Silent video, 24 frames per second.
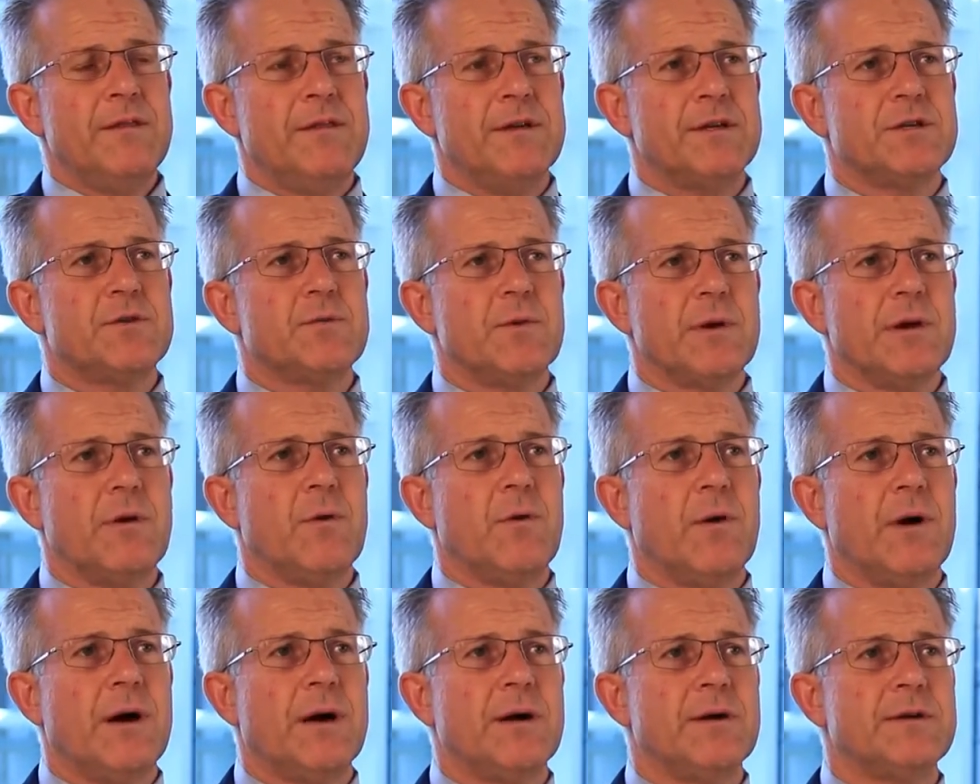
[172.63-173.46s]
this
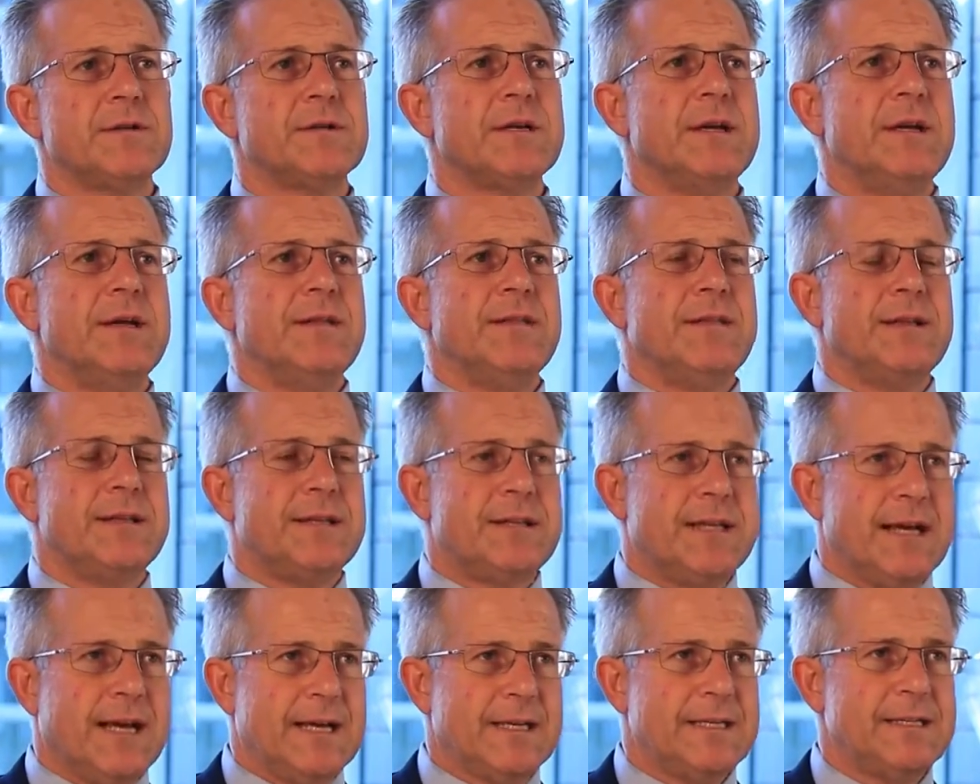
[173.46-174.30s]
requires the
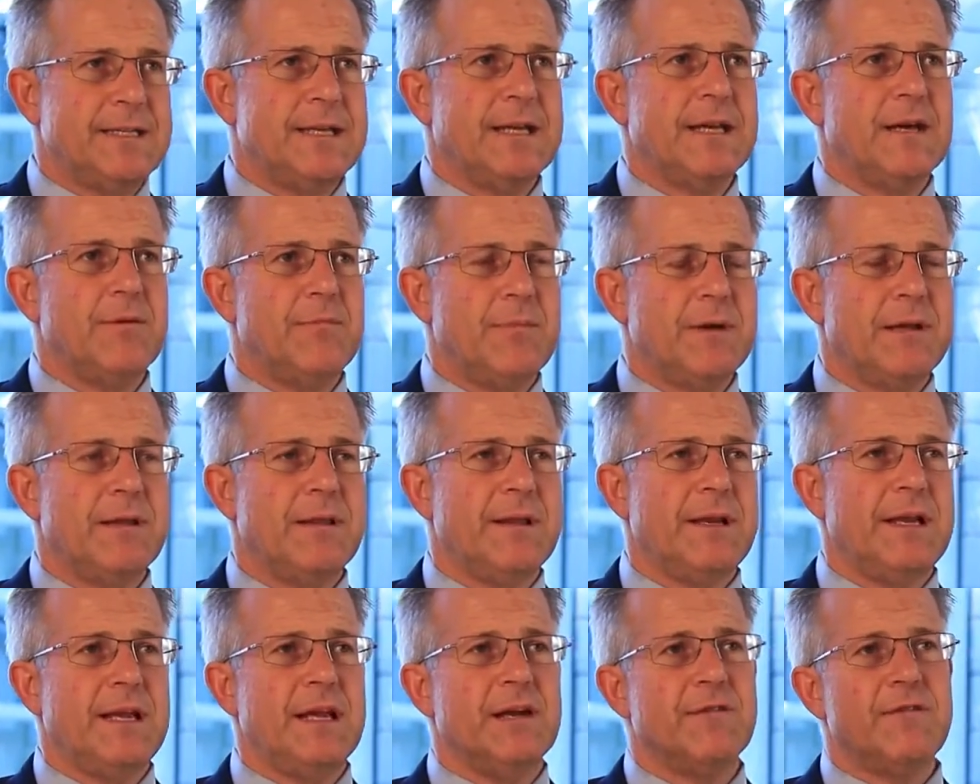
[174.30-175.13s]
testing
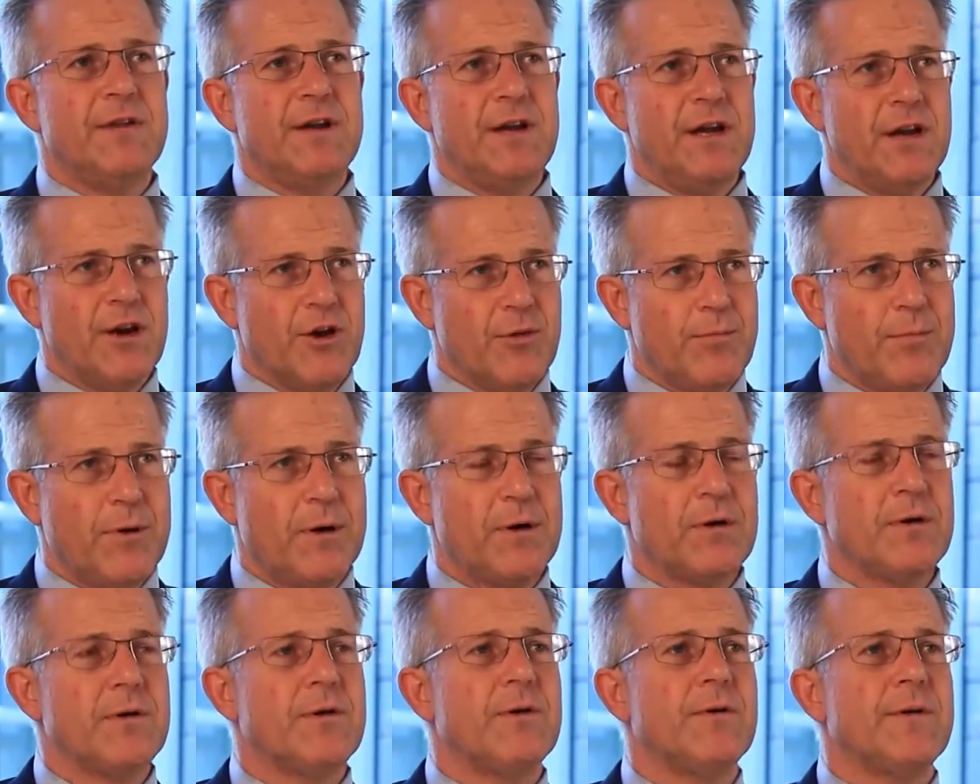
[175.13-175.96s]
ability of an air
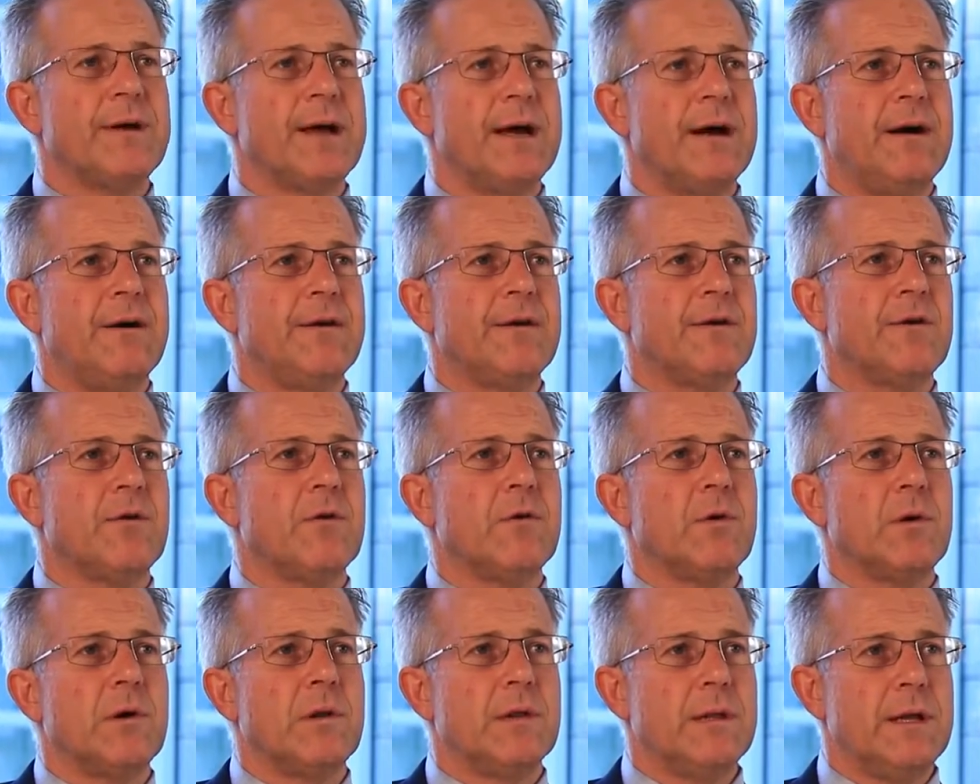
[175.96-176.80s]
particle counter
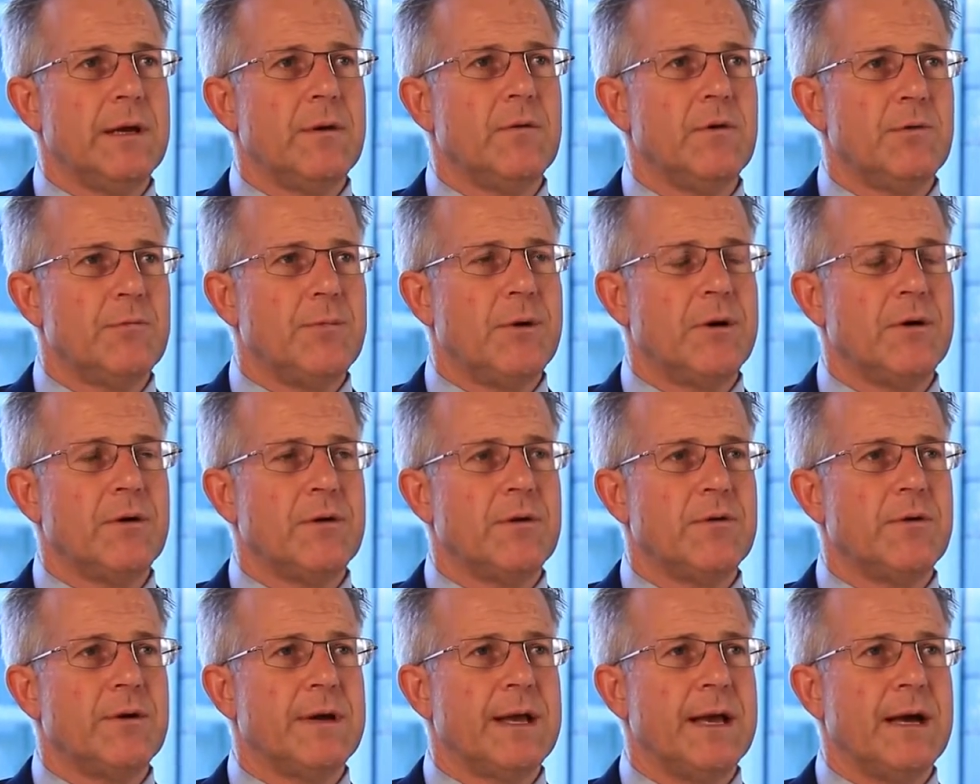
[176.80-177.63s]
or a liquid
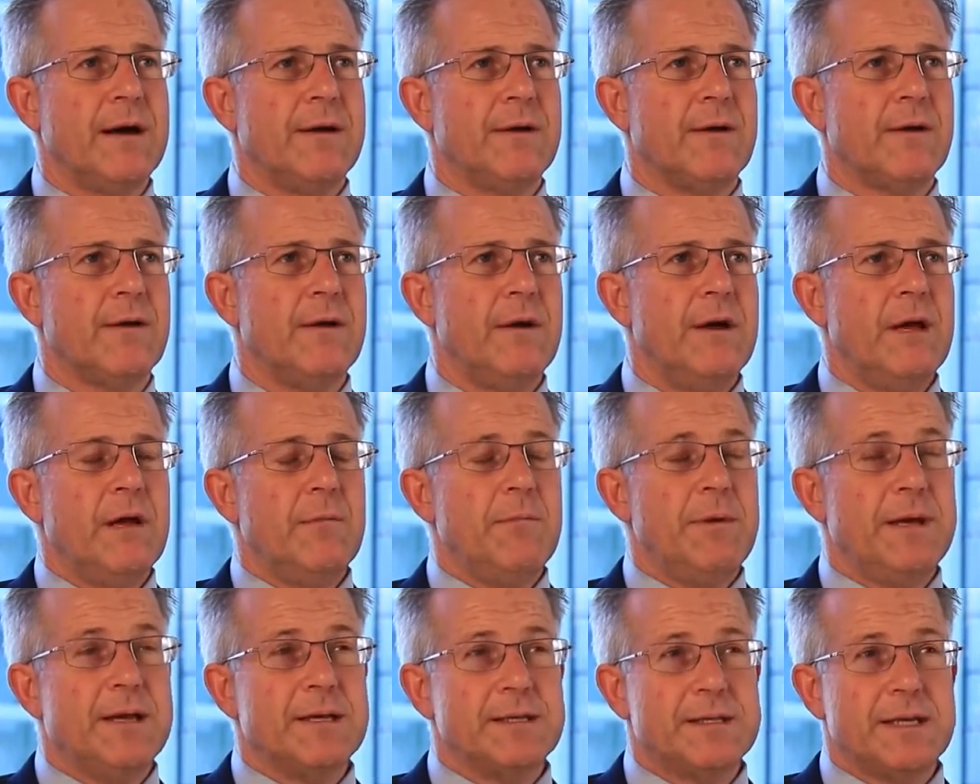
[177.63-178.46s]
particle counter,
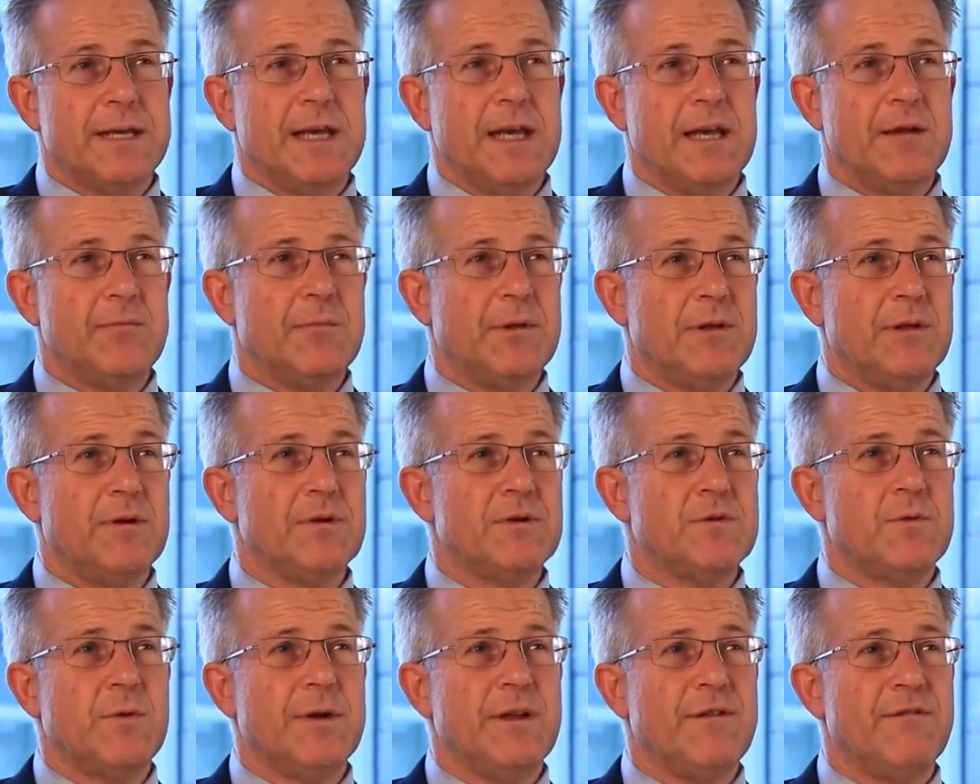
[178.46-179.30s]
because again, below
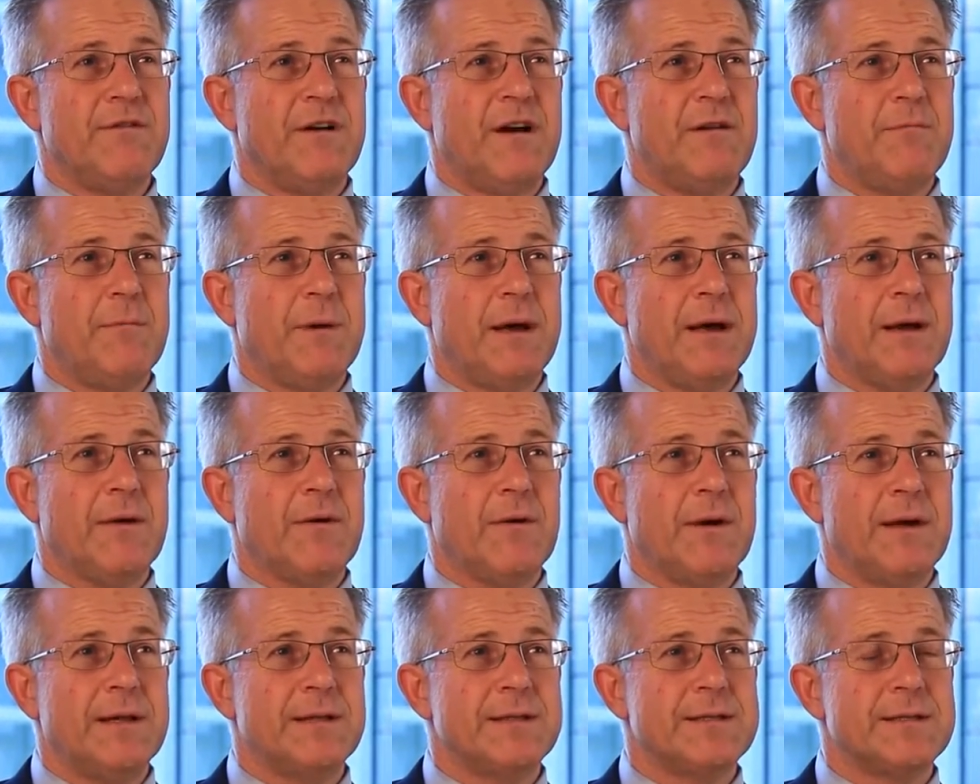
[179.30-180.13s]
25
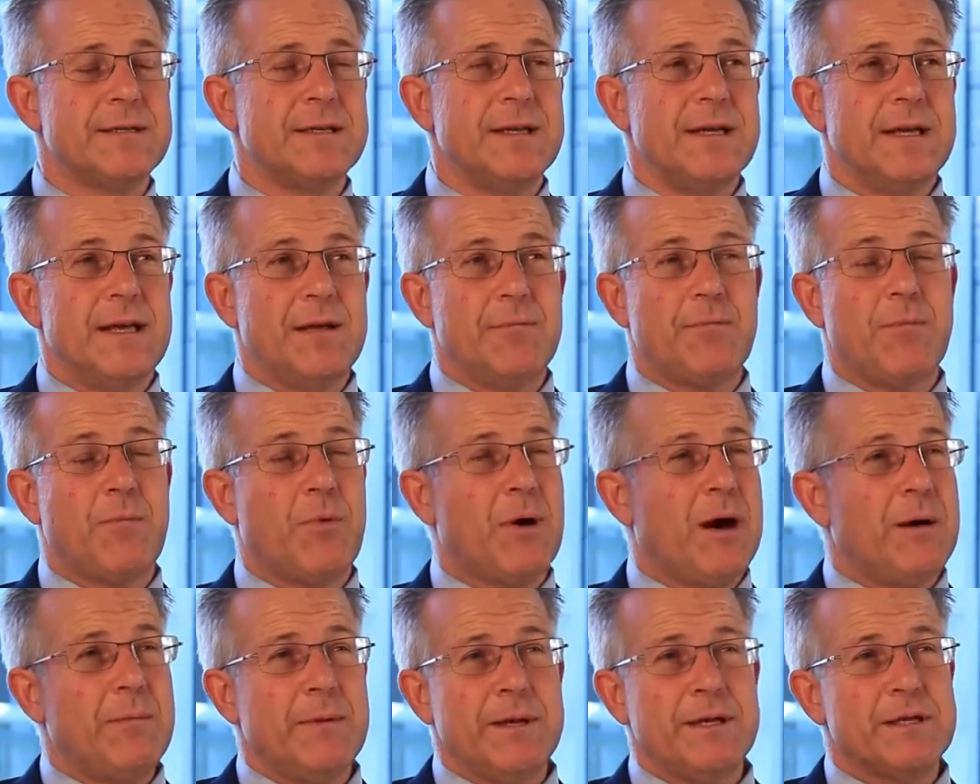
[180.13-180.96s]
microns, and
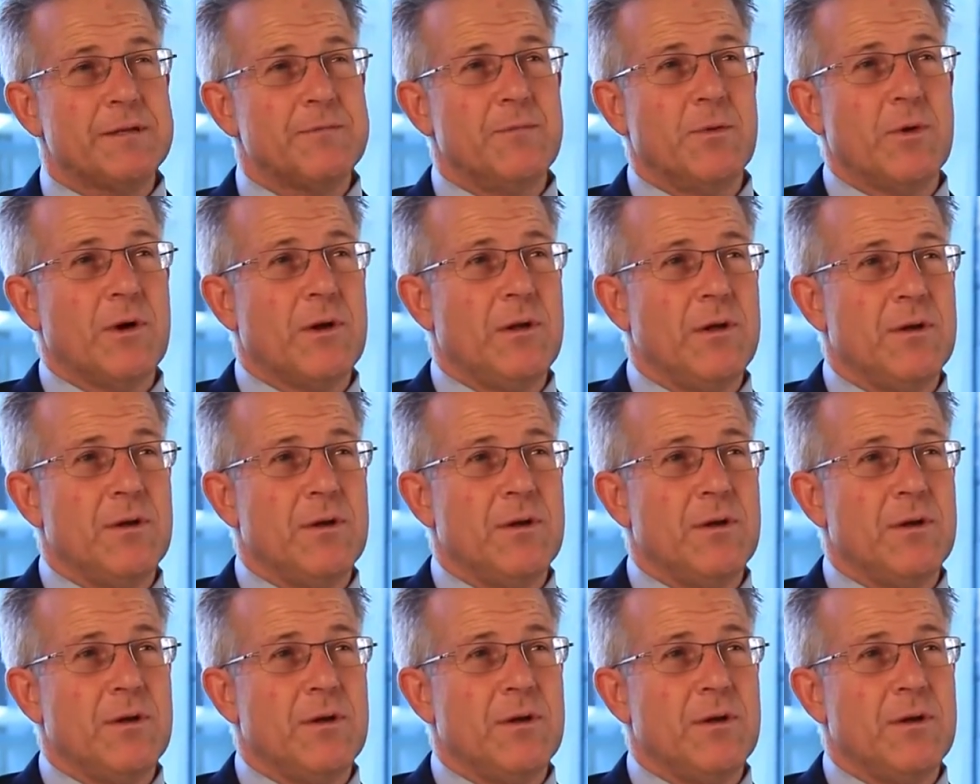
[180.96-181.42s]
probably it's more